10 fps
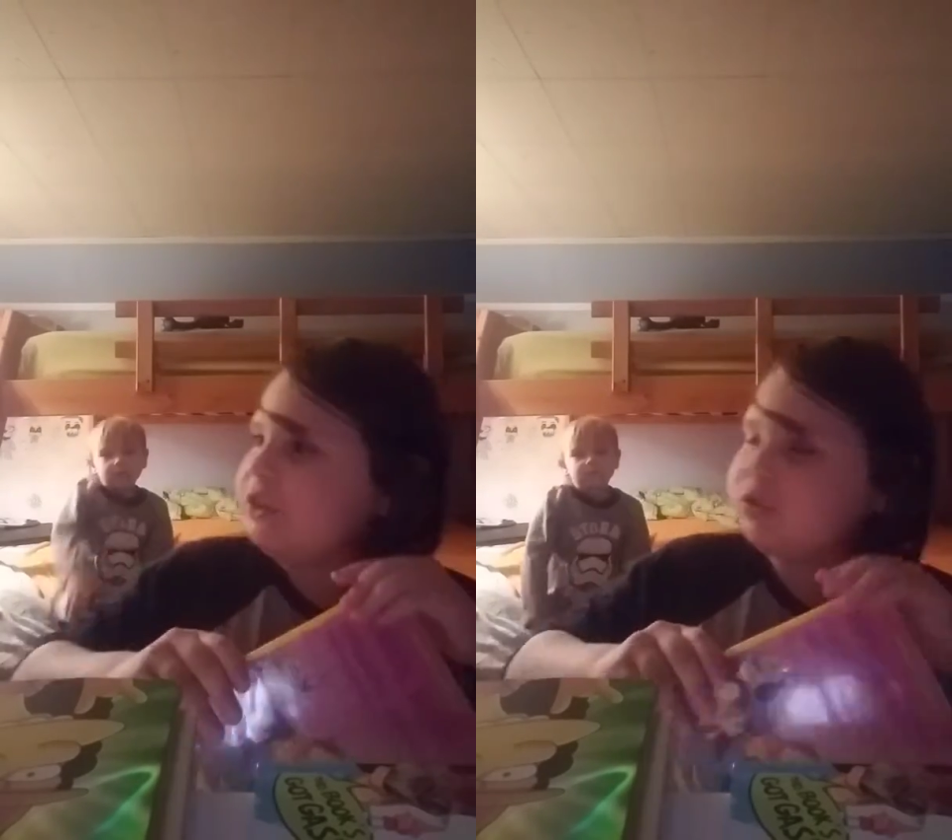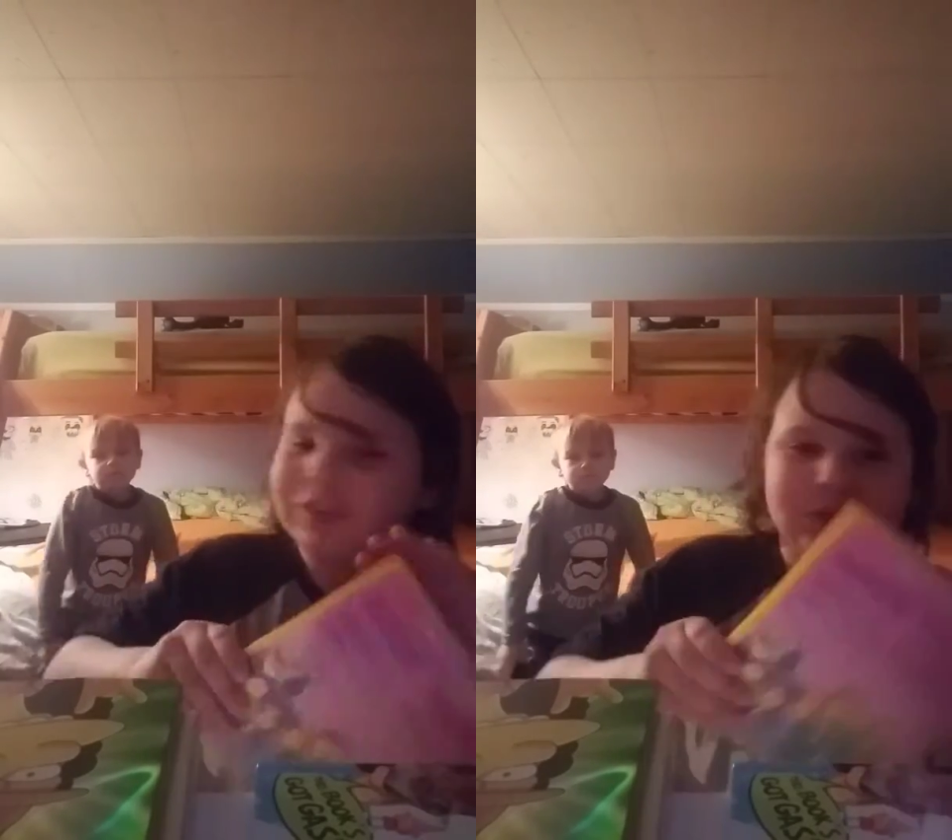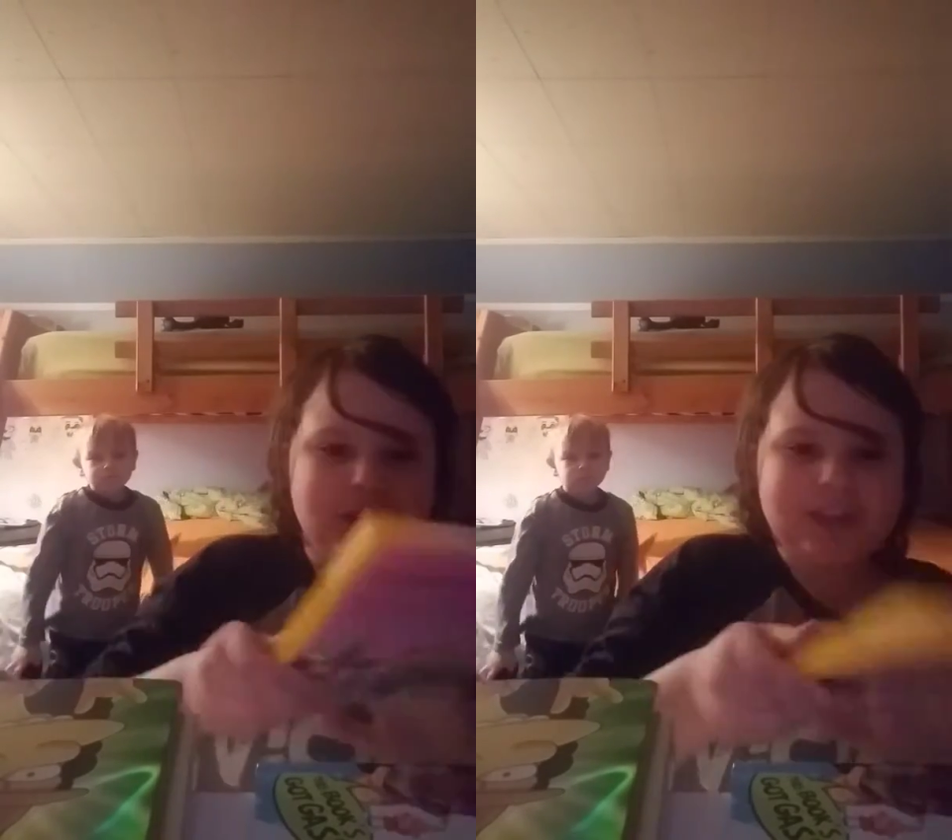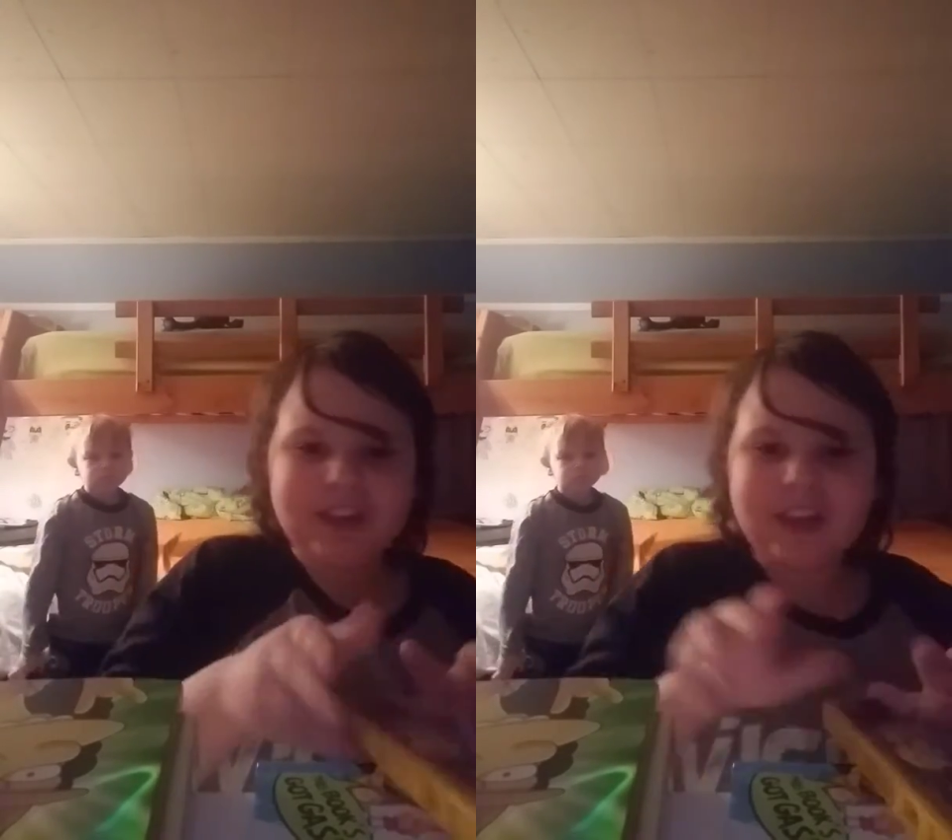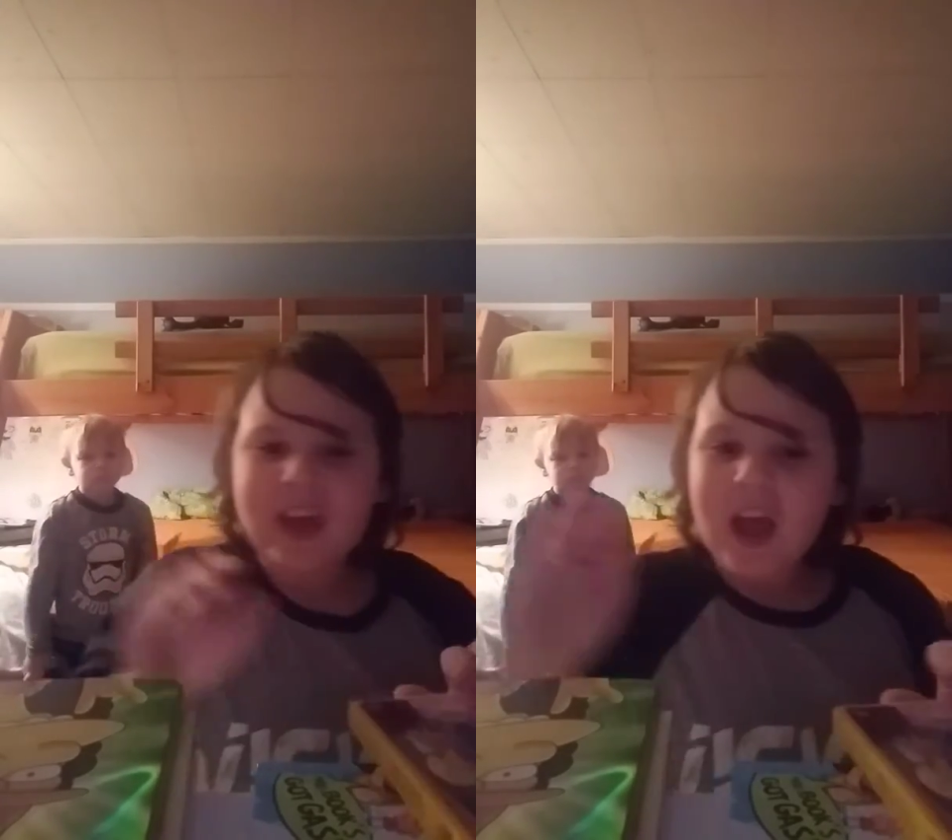
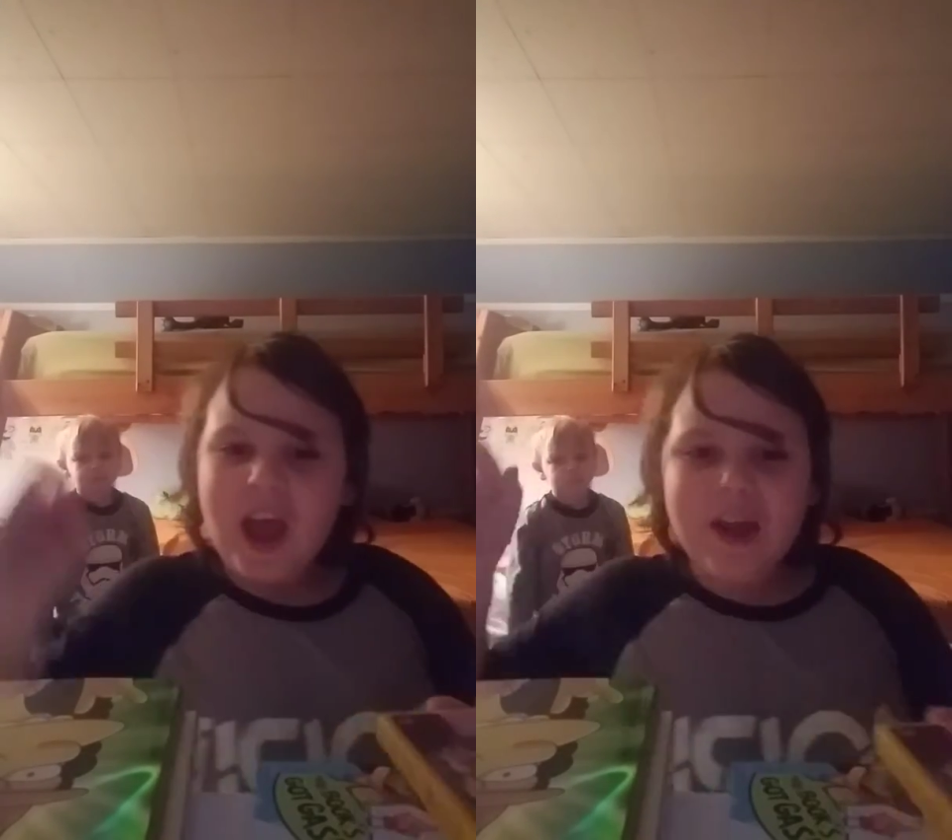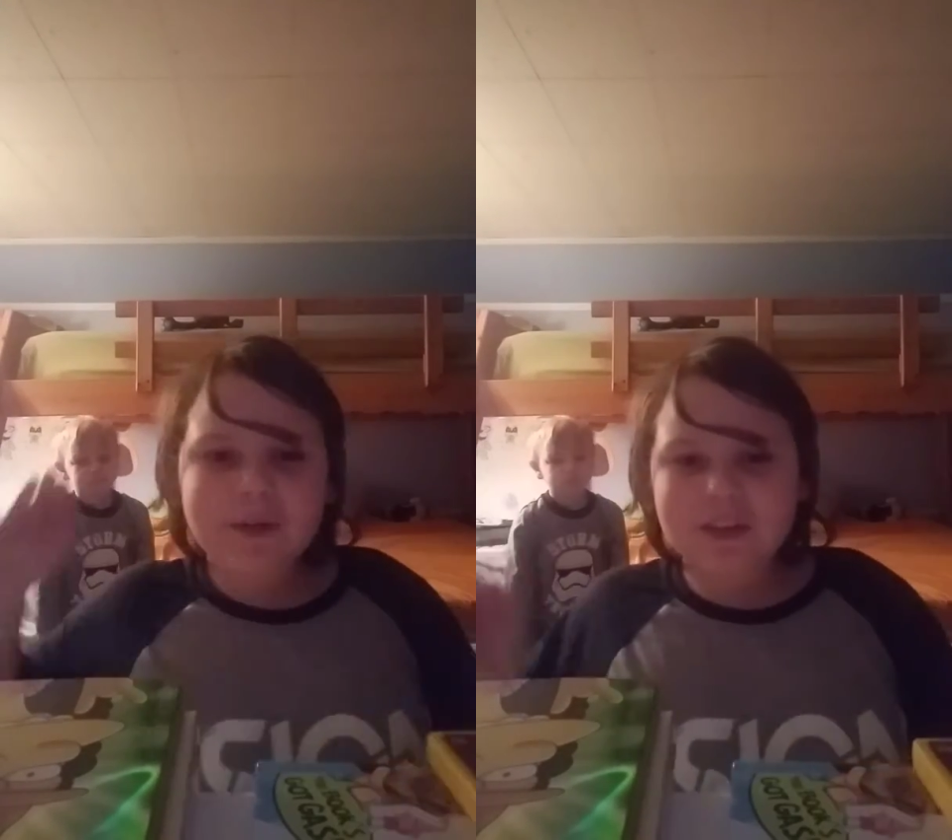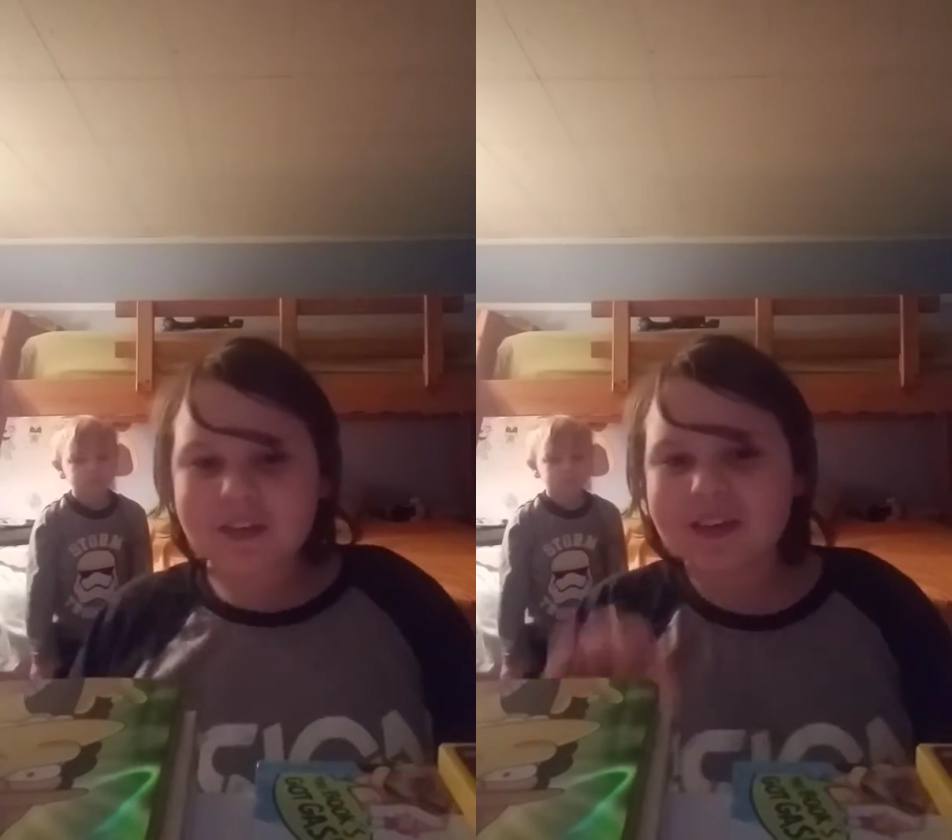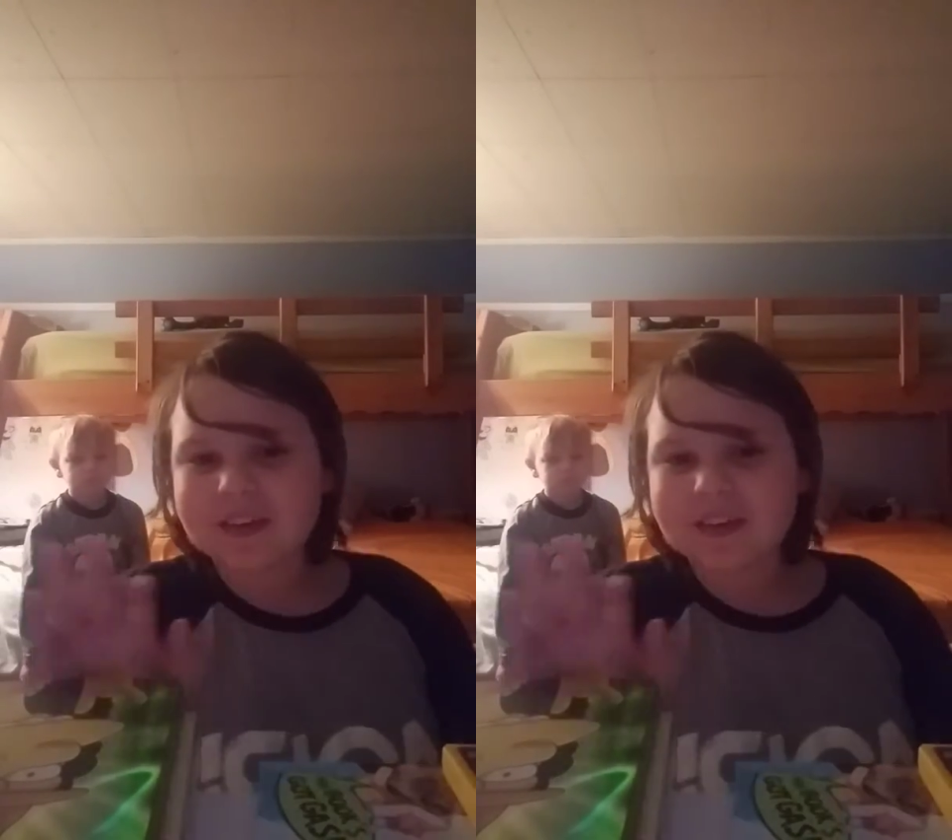restricted. Hey, Rich.